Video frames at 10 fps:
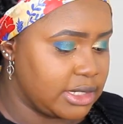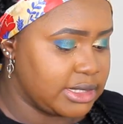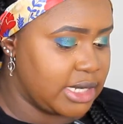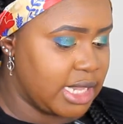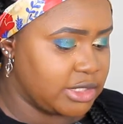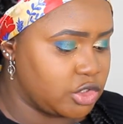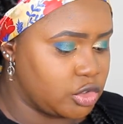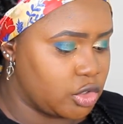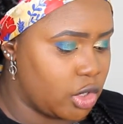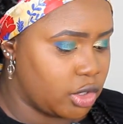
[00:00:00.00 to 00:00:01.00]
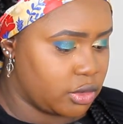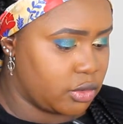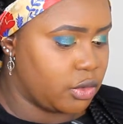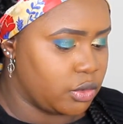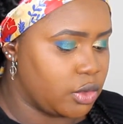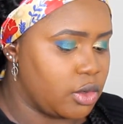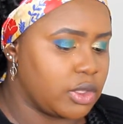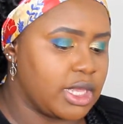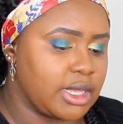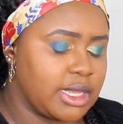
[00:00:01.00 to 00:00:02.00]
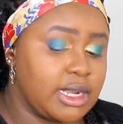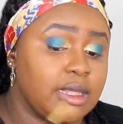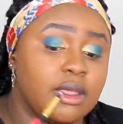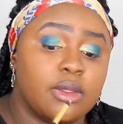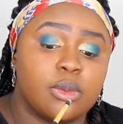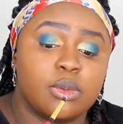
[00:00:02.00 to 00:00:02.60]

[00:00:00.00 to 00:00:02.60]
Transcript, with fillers: it's a nice dark cocoa looking color